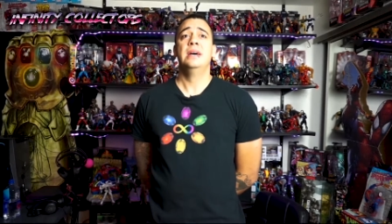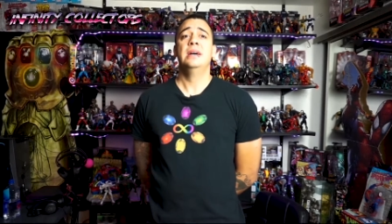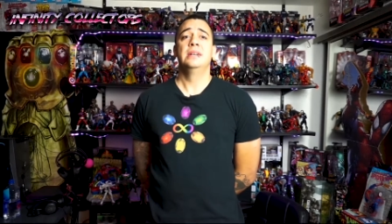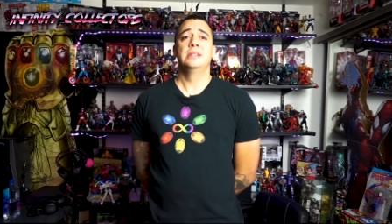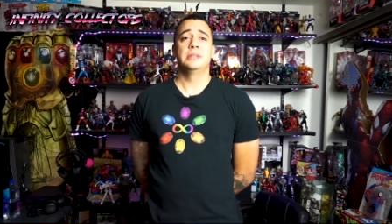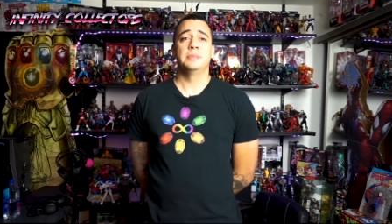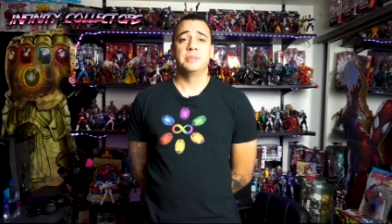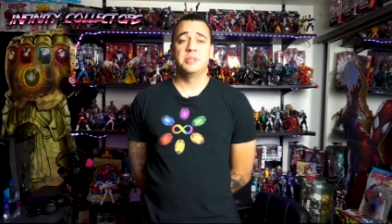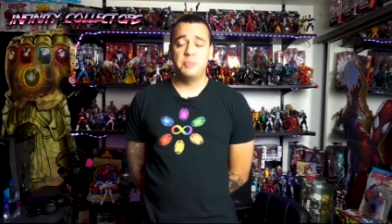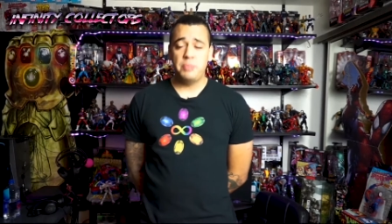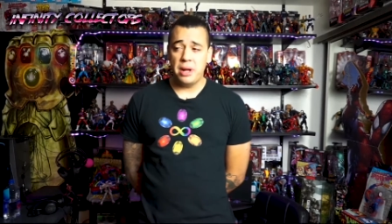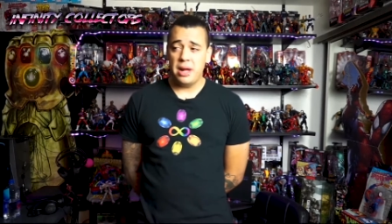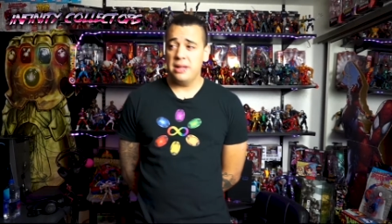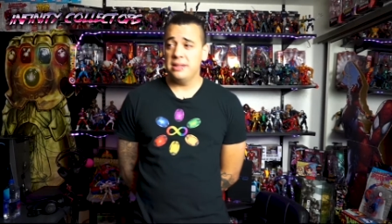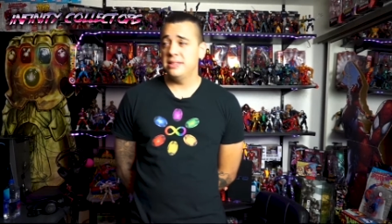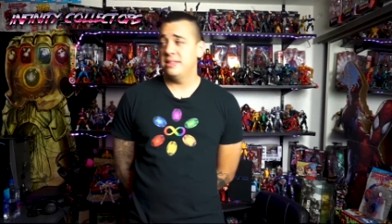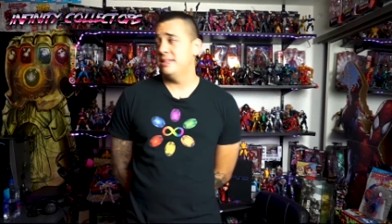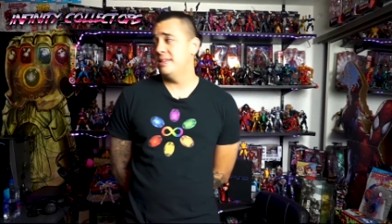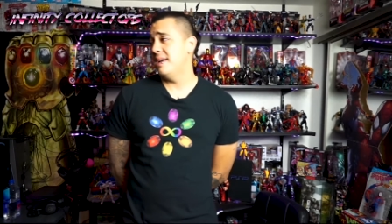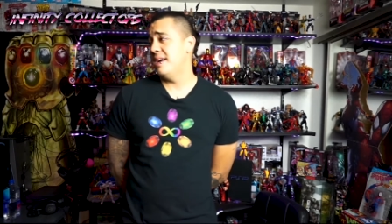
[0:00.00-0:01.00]
Some
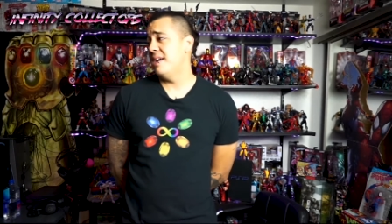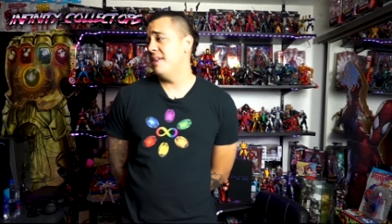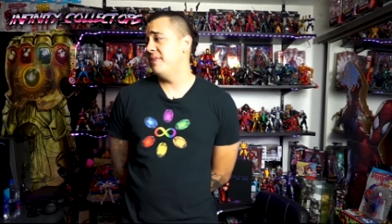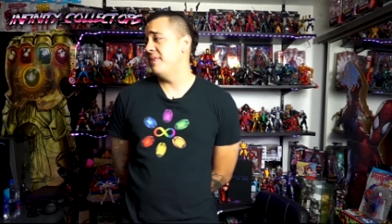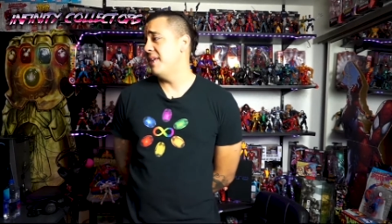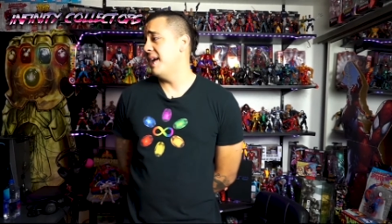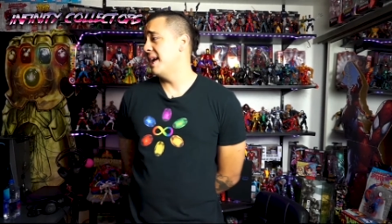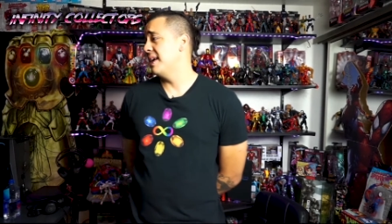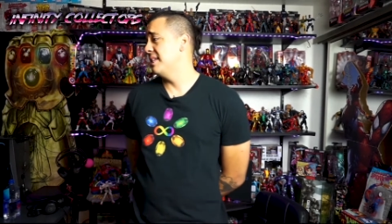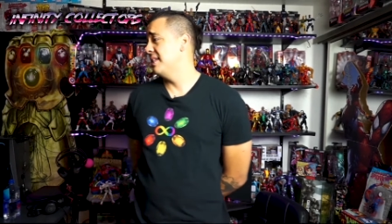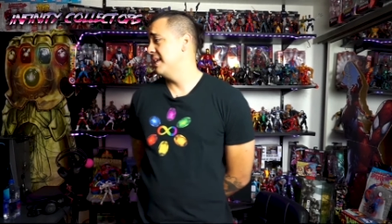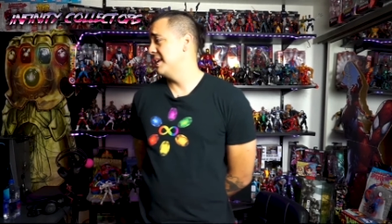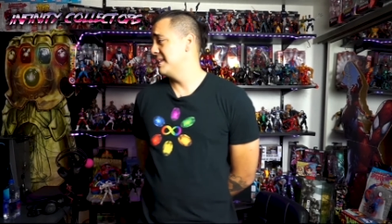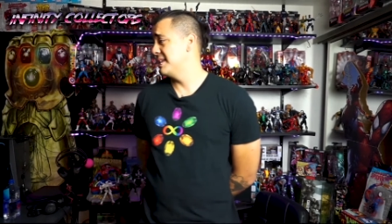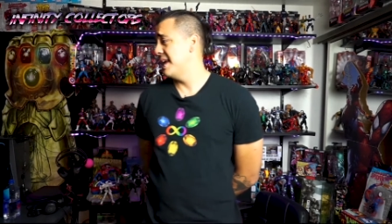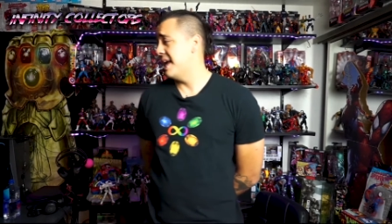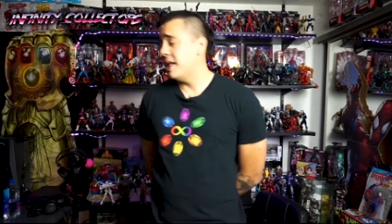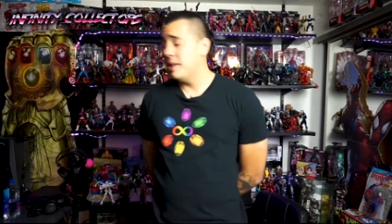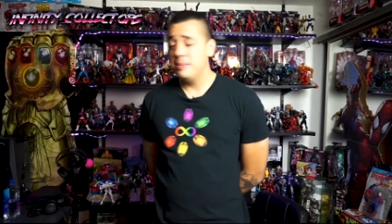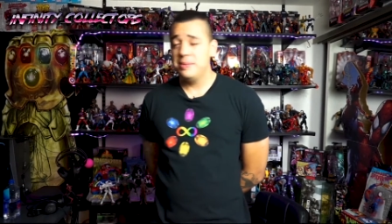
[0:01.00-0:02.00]
Spawn stuff. I collect
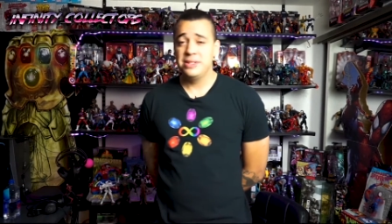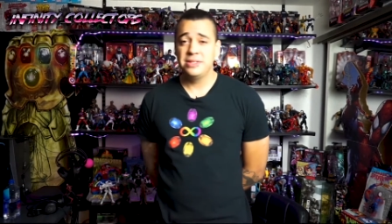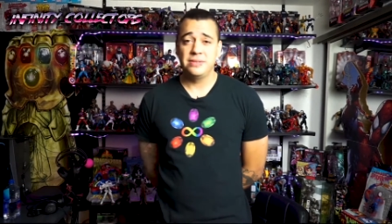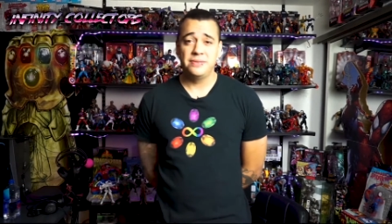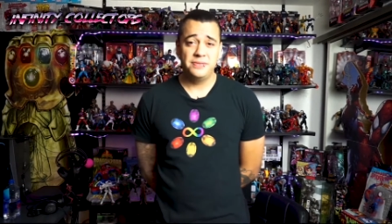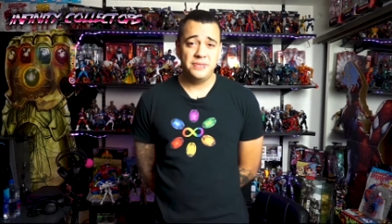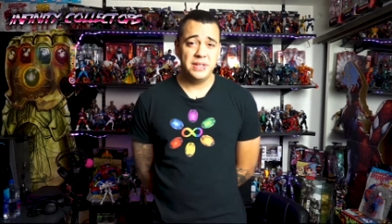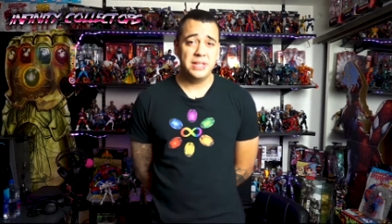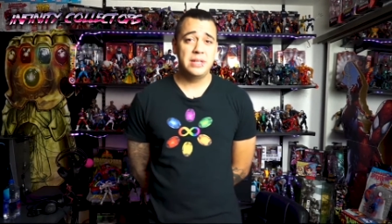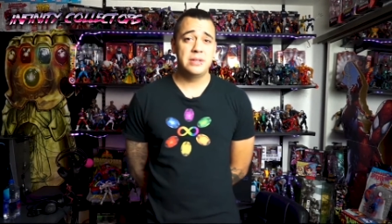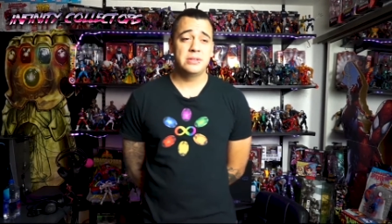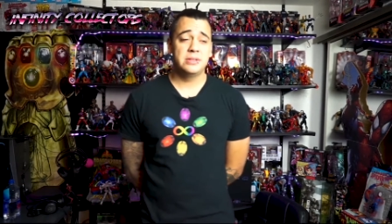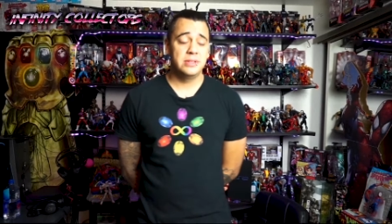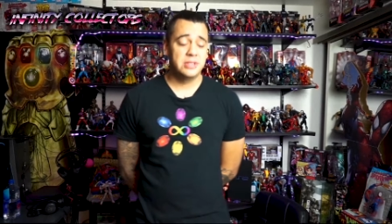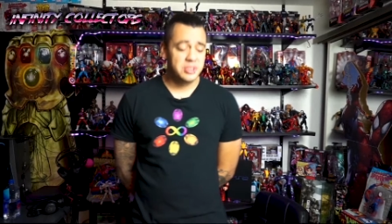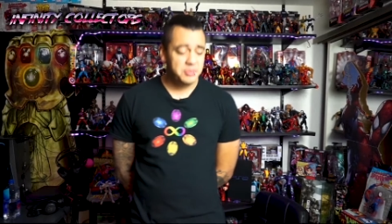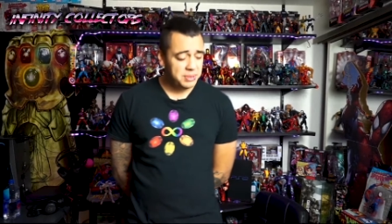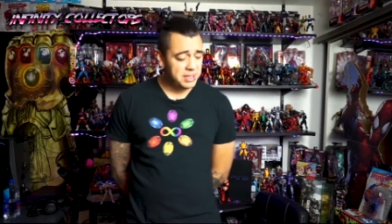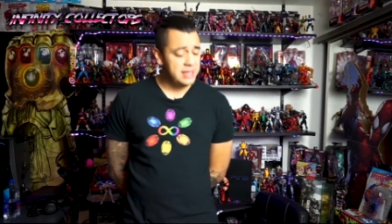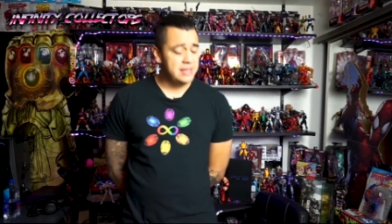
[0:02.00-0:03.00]
helmets and figures and
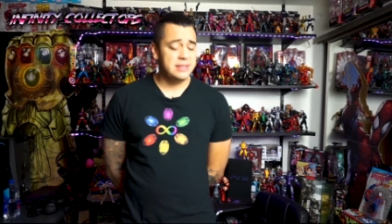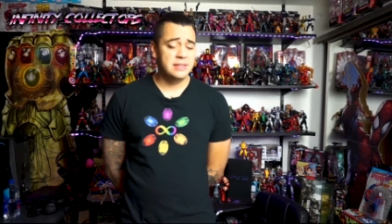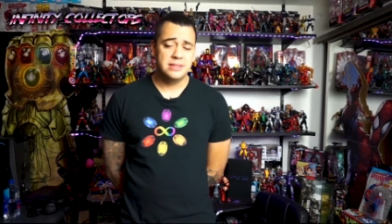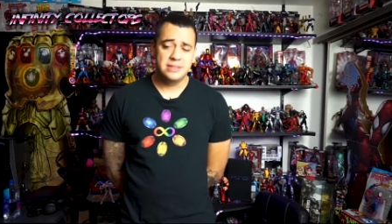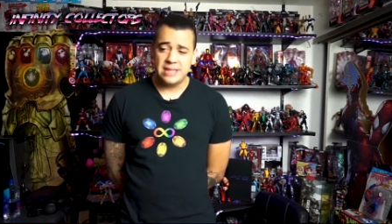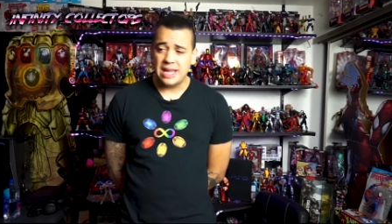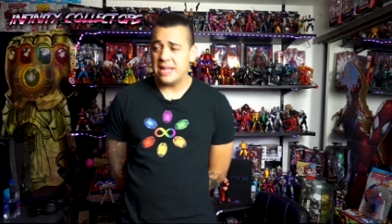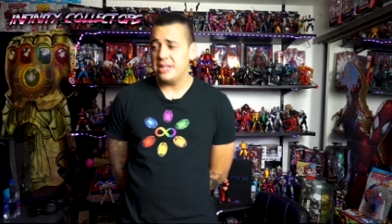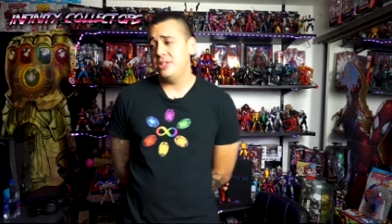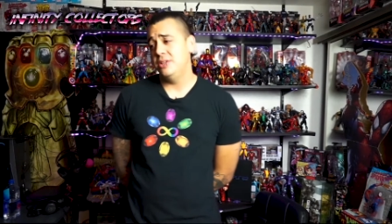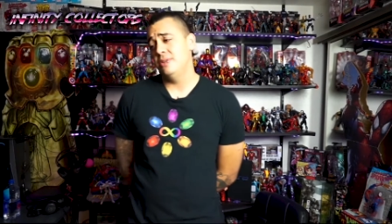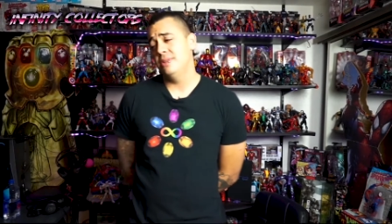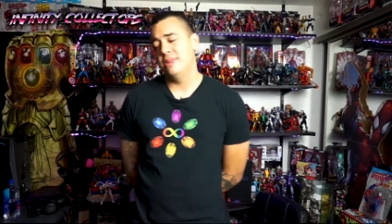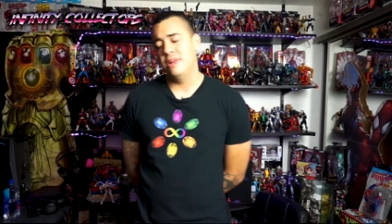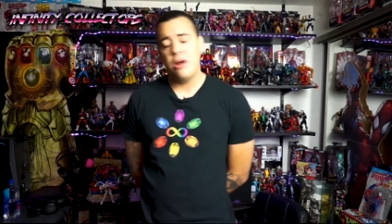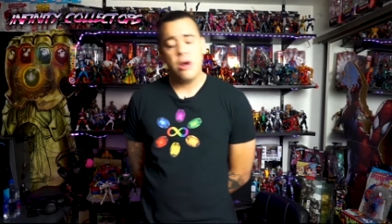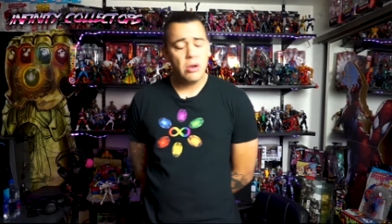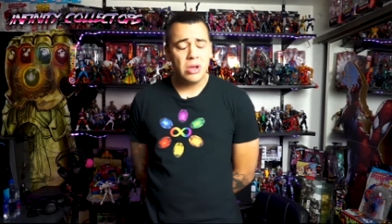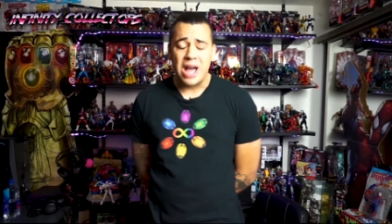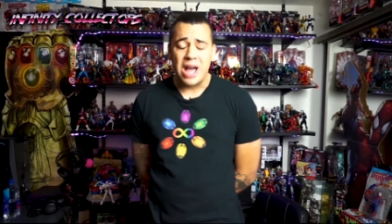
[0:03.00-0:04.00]
displays and statues and all